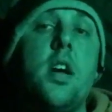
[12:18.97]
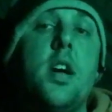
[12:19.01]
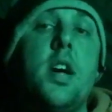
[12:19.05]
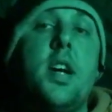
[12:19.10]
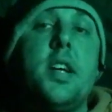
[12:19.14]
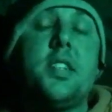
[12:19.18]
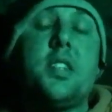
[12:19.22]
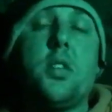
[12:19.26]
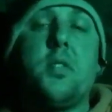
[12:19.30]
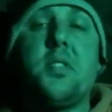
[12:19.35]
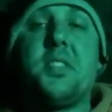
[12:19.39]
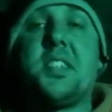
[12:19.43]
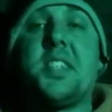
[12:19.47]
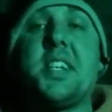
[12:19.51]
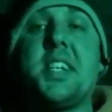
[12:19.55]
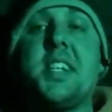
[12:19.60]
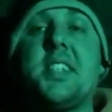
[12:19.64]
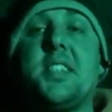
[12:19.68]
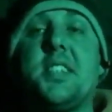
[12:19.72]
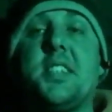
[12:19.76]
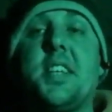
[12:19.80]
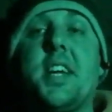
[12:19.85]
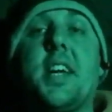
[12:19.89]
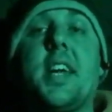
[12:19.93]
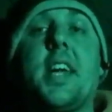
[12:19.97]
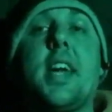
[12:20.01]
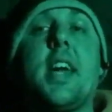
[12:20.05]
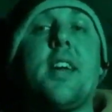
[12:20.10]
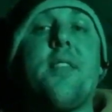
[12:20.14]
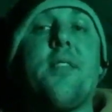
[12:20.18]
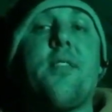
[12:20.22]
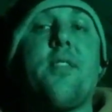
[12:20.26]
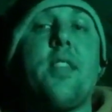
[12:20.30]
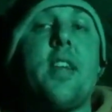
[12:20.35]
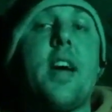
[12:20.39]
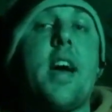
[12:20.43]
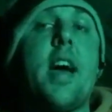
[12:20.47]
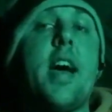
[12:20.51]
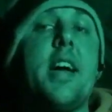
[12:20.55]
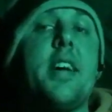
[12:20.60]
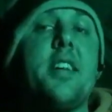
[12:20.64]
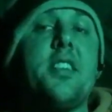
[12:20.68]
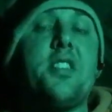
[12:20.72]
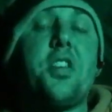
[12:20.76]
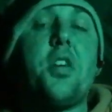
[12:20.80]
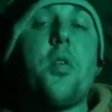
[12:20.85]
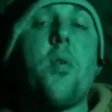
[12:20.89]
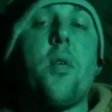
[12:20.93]
So a season ticket for there is
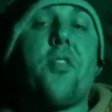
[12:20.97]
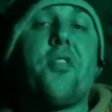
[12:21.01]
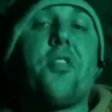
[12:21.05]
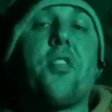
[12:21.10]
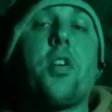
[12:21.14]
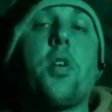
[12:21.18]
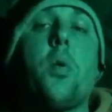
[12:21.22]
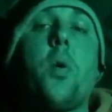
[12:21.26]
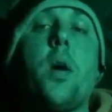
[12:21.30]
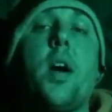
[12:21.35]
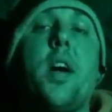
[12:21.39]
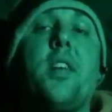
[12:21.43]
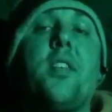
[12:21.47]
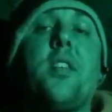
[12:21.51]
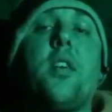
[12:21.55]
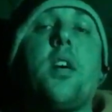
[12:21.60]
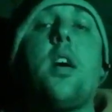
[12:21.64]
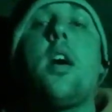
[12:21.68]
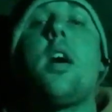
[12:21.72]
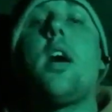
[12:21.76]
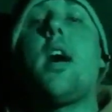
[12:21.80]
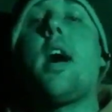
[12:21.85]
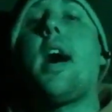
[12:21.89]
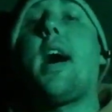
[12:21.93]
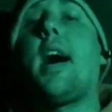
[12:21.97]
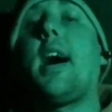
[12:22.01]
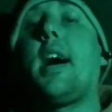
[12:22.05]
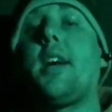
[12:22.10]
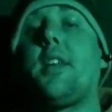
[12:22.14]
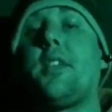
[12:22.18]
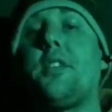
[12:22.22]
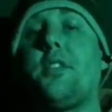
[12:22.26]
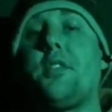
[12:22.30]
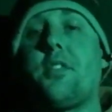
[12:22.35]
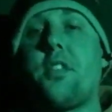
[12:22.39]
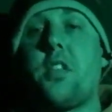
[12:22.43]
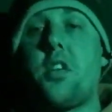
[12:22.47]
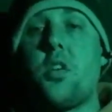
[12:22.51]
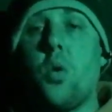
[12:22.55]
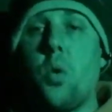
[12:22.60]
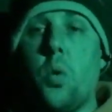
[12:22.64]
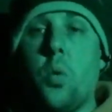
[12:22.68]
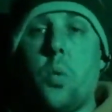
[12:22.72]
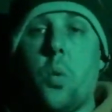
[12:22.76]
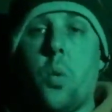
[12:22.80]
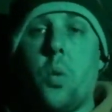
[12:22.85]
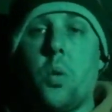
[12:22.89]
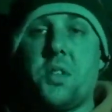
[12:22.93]
200 quid, and the all
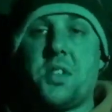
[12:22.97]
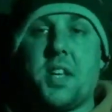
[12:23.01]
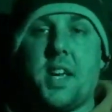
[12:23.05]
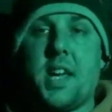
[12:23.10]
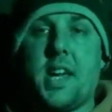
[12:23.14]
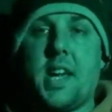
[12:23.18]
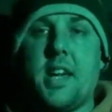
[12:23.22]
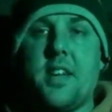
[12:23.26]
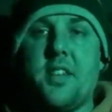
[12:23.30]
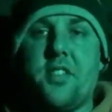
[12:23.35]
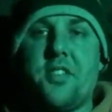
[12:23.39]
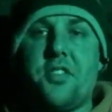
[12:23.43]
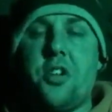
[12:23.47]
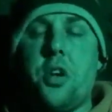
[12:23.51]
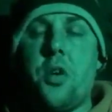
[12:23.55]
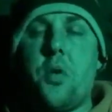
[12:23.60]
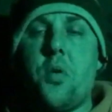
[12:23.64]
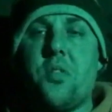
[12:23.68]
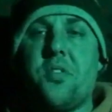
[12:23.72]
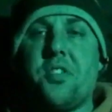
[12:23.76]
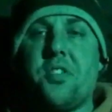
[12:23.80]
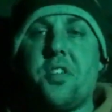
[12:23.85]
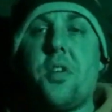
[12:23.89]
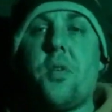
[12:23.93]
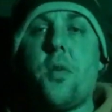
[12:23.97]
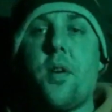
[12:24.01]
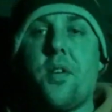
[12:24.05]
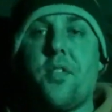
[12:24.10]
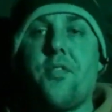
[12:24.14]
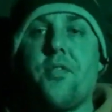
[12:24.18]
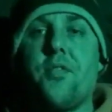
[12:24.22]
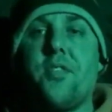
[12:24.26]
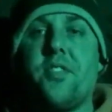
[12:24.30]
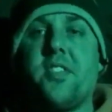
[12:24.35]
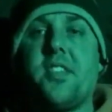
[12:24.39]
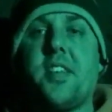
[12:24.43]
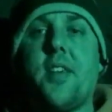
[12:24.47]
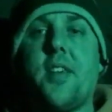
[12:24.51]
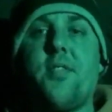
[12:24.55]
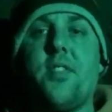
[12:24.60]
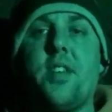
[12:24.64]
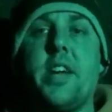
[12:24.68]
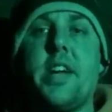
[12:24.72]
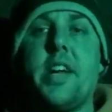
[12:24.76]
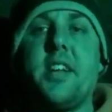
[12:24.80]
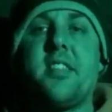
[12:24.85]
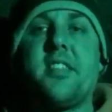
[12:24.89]
water ticket is 270.